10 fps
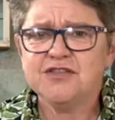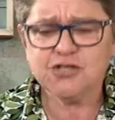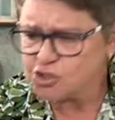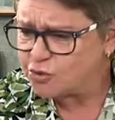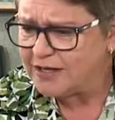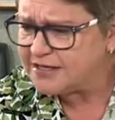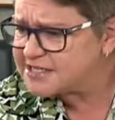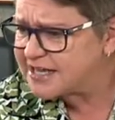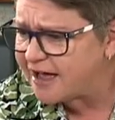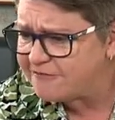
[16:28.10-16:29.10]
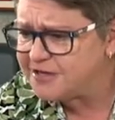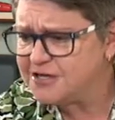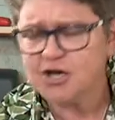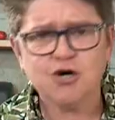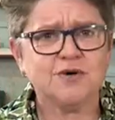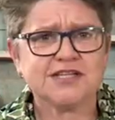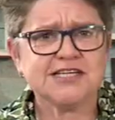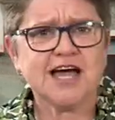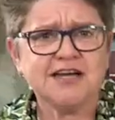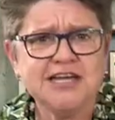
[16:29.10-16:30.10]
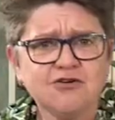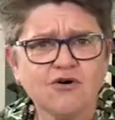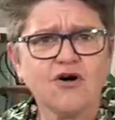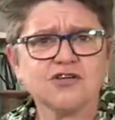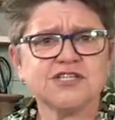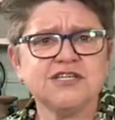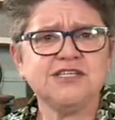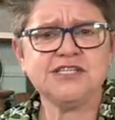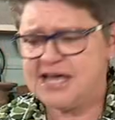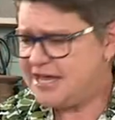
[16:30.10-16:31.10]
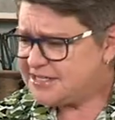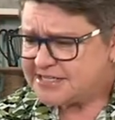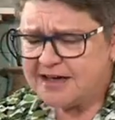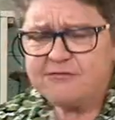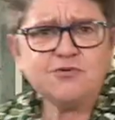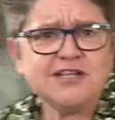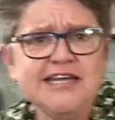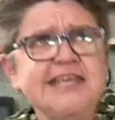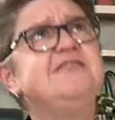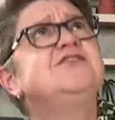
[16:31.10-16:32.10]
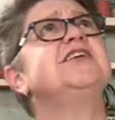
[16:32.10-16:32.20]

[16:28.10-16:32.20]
The soil is covered with tiny grasses, it's covered with leaves